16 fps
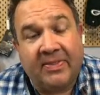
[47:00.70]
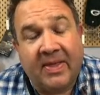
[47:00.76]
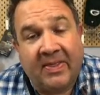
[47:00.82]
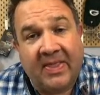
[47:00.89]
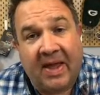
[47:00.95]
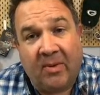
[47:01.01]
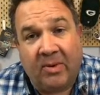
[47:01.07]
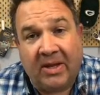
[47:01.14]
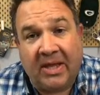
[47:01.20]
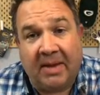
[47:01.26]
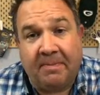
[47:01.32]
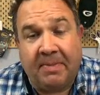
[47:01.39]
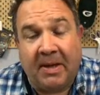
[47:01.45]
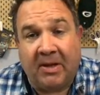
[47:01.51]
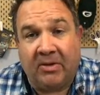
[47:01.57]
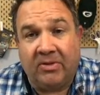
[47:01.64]
that they would get
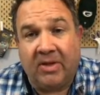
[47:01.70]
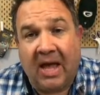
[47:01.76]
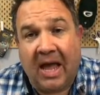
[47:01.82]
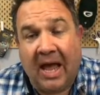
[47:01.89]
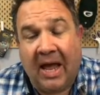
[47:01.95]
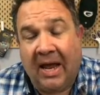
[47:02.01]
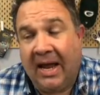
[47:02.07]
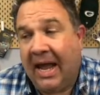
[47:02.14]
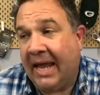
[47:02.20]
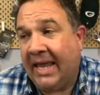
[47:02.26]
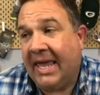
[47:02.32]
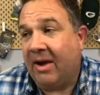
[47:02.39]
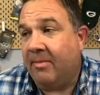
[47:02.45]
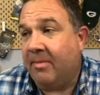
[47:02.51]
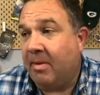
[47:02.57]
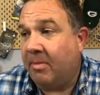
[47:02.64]
built. I
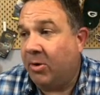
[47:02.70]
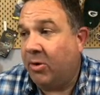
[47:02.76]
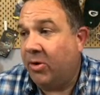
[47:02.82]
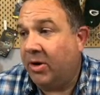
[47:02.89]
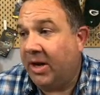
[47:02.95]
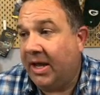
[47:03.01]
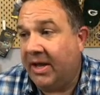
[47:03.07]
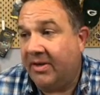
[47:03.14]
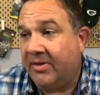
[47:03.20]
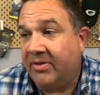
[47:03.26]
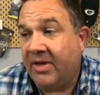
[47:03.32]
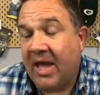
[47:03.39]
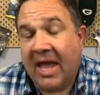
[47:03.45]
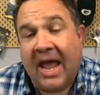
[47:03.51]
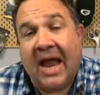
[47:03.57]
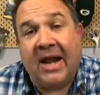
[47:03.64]
can't remember who it is,
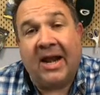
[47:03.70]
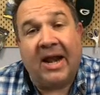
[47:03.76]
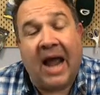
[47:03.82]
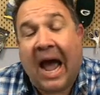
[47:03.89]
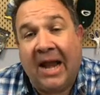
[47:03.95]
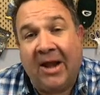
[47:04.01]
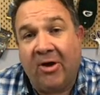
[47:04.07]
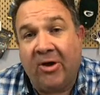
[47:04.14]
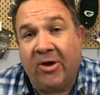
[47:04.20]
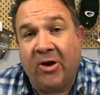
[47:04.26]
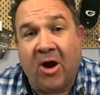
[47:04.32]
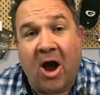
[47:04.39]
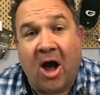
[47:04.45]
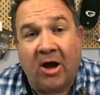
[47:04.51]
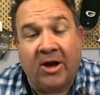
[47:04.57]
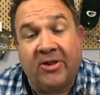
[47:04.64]
and I know you're
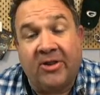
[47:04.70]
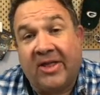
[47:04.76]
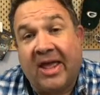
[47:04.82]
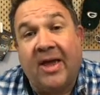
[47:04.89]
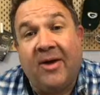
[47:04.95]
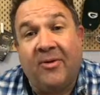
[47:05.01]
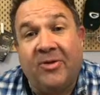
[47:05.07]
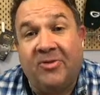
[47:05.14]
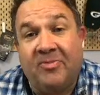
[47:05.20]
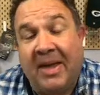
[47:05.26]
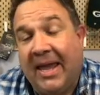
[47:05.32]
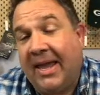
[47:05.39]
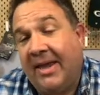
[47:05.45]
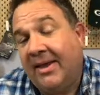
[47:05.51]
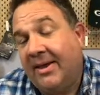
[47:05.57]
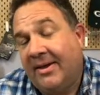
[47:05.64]
all going to say it was
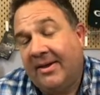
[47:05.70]
me.